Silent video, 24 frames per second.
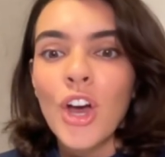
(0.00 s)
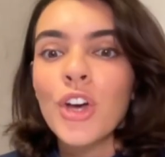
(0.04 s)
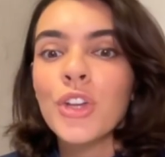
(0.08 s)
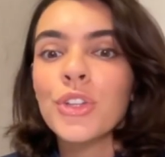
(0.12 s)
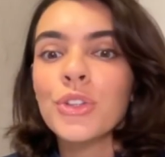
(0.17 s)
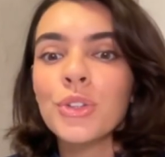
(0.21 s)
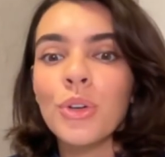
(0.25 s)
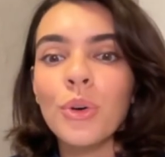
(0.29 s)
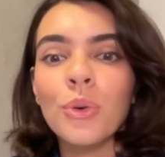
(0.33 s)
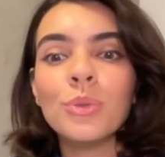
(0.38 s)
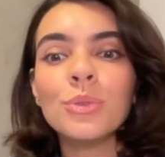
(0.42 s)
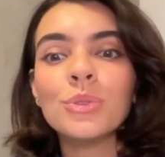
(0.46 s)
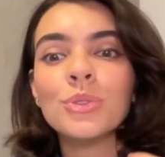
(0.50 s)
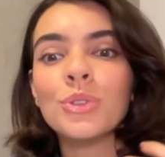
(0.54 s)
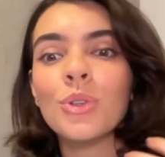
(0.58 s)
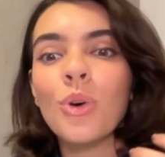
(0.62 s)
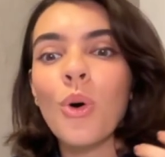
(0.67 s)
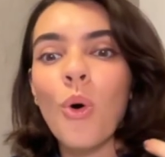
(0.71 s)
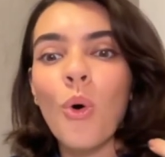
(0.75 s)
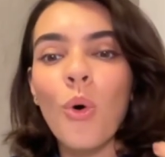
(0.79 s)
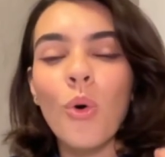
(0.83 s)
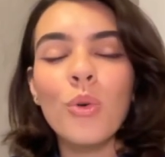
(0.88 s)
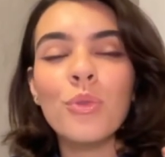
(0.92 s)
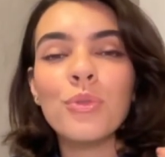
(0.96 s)
Don't
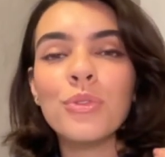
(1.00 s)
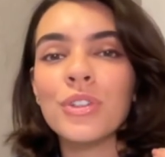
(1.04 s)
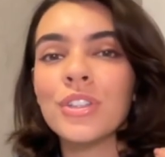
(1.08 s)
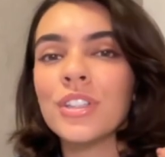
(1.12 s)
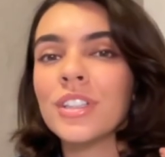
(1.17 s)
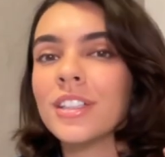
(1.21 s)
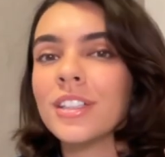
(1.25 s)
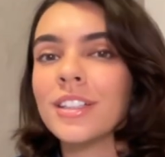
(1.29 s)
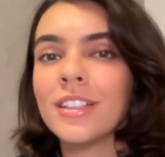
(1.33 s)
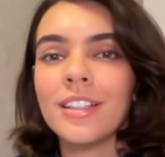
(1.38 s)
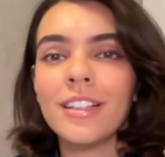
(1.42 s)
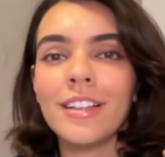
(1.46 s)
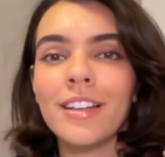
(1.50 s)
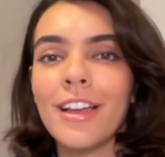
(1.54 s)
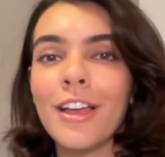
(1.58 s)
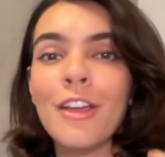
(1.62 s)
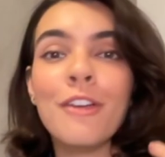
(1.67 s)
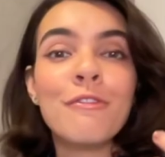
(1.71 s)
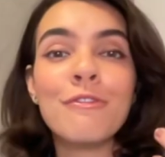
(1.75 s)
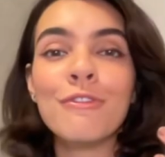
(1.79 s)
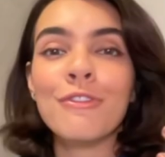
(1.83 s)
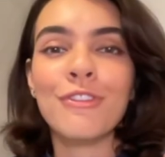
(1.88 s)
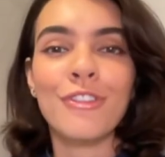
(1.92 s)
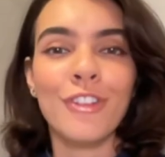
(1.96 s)
over
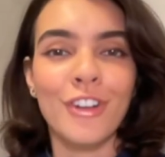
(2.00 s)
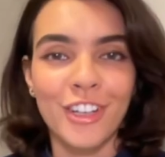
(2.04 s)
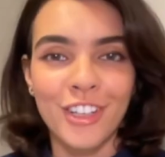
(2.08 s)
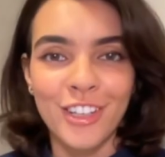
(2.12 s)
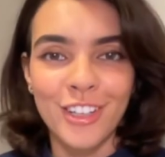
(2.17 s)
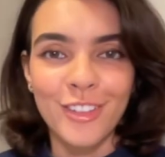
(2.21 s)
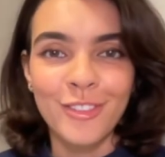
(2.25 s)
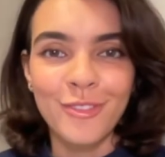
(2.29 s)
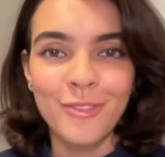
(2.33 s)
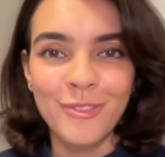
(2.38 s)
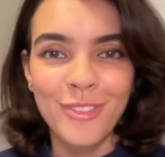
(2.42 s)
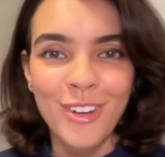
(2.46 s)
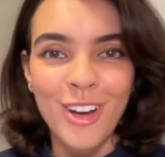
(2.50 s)
infer.